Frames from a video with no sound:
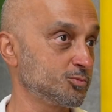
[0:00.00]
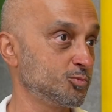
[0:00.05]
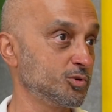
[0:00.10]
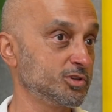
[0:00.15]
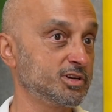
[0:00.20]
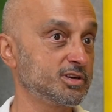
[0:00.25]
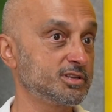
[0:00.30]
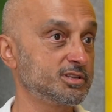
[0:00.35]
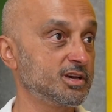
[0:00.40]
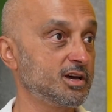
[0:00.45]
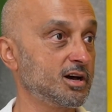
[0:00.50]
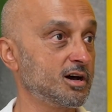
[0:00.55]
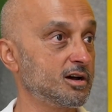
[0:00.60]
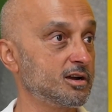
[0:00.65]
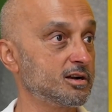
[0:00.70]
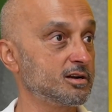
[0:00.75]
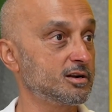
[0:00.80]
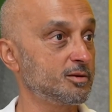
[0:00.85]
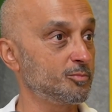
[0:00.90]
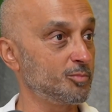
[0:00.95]
whether they
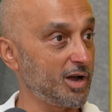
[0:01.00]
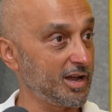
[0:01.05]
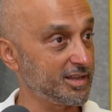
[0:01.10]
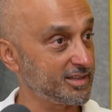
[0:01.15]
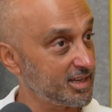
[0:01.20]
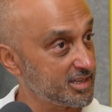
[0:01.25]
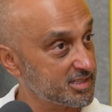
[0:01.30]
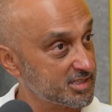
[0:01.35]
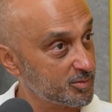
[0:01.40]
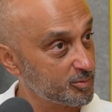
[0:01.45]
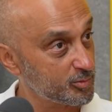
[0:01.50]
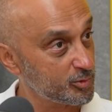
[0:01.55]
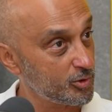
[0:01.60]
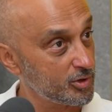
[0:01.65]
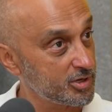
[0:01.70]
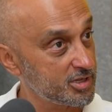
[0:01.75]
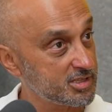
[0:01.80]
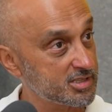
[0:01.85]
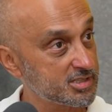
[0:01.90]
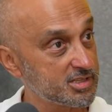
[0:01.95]
are Binance
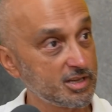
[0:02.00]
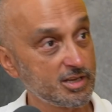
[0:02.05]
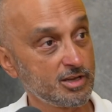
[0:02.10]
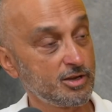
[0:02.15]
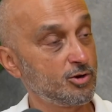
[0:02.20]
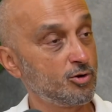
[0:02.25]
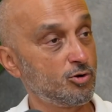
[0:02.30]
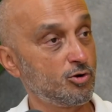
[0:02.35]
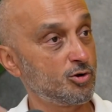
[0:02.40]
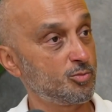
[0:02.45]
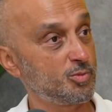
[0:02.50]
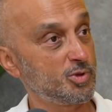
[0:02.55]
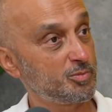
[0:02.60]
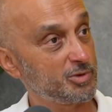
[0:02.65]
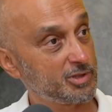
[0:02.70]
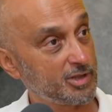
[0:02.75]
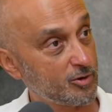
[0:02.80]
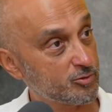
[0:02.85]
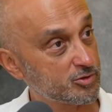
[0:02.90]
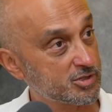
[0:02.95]
employees or
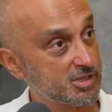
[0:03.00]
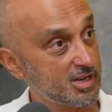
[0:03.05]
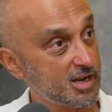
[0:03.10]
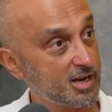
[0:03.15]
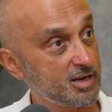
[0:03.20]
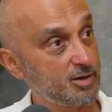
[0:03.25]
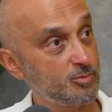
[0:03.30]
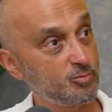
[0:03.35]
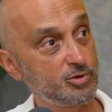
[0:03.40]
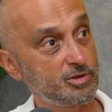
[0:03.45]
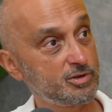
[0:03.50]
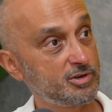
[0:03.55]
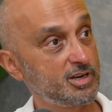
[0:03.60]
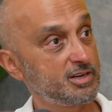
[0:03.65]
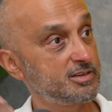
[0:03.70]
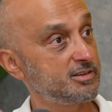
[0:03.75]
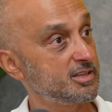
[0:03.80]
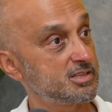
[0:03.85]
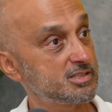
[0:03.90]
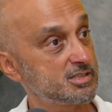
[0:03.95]
people outside. We
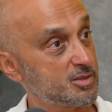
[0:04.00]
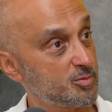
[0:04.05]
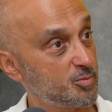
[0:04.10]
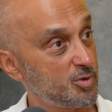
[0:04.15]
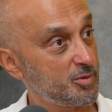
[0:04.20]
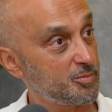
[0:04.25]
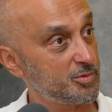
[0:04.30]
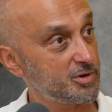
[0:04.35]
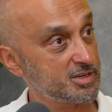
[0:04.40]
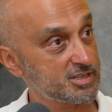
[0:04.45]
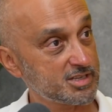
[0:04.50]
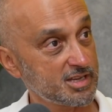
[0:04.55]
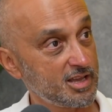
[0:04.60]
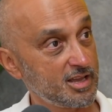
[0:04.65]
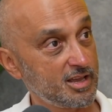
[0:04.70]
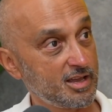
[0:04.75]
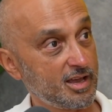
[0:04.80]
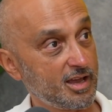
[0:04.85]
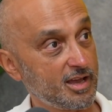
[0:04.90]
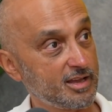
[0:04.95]
read research papers,
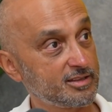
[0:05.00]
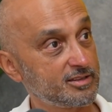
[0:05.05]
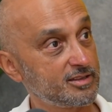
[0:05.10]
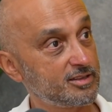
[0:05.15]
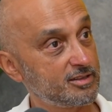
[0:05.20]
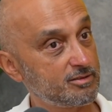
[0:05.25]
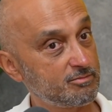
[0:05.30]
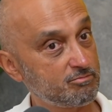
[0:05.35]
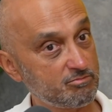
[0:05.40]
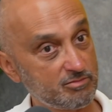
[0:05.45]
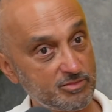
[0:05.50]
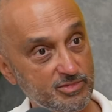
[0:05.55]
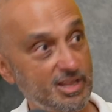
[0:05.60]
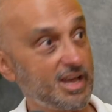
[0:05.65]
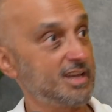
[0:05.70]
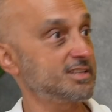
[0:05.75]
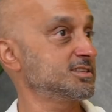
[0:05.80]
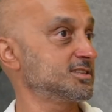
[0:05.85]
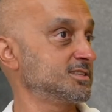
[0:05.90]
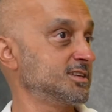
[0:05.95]
and
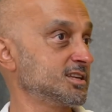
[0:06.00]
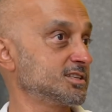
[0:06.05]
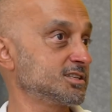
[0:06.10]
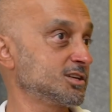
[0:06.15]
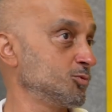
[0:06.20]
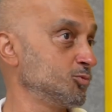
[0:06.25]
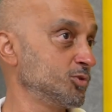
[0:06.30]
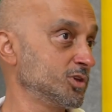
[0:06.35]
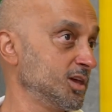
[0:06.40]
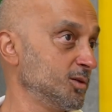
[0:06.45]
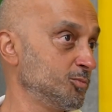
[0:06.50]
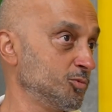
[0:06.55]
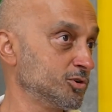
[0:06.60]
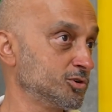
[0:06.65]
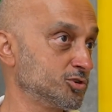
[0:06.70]
that's how we keep on